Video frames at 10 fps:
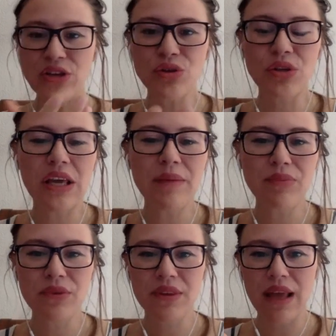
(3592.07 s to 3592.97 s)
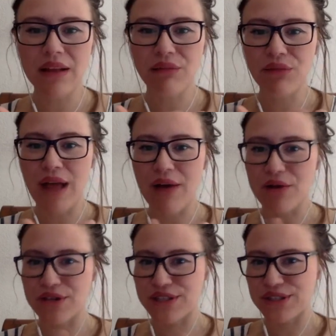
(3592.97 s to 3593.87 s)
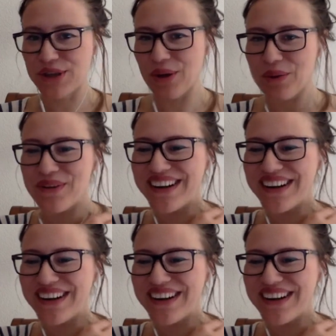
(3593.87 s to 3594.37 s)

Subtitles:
should keep dead flowers at home.